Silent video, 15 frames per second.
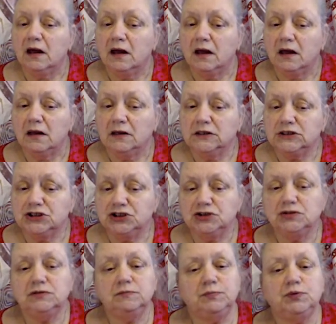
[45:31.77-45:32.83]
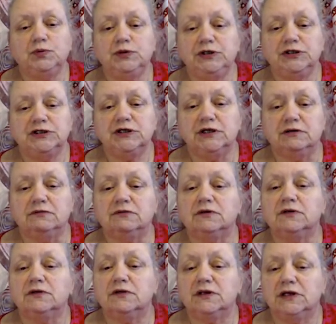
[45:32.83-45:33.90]
I should point out that
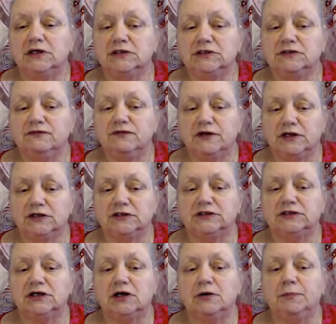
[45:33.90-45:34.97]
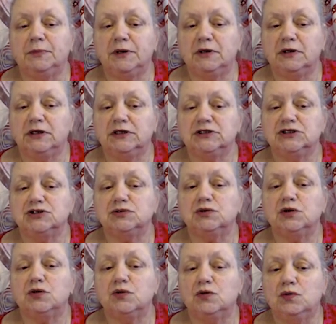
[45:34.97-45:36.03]
these events apply to
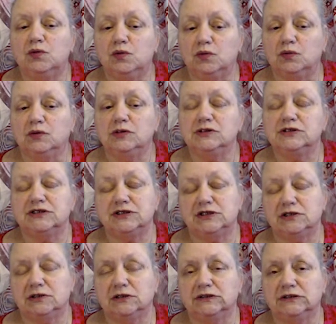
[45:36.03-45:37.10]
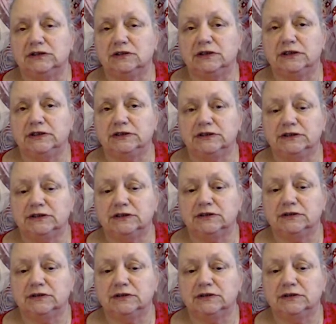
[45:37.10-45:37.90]
all star signs.